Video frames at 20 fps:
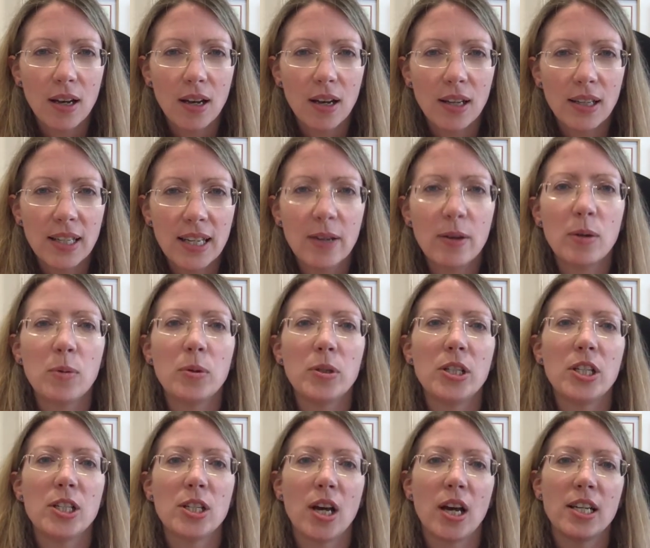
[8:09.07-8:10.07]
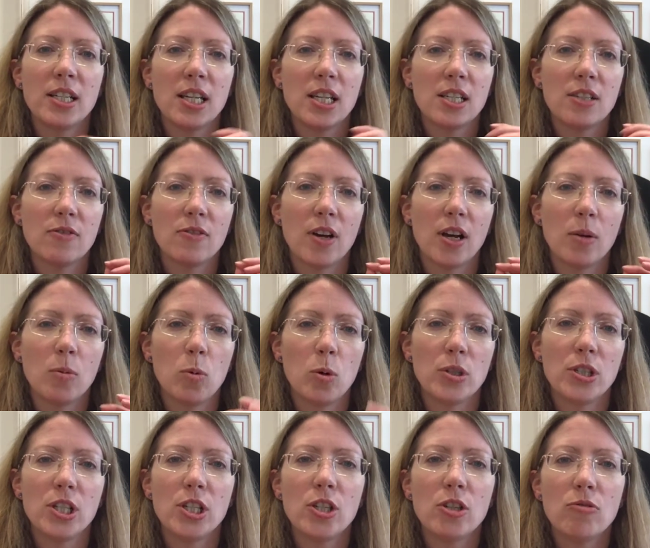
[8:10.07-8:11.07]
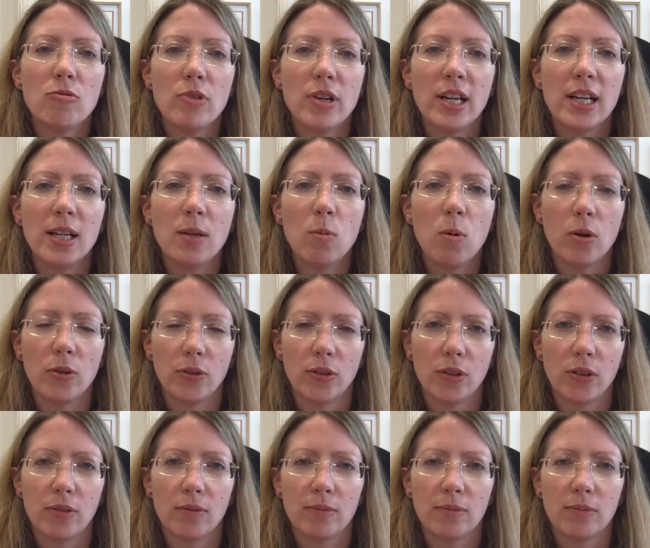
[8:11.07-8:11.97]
And now I want you to identify, what did you really want?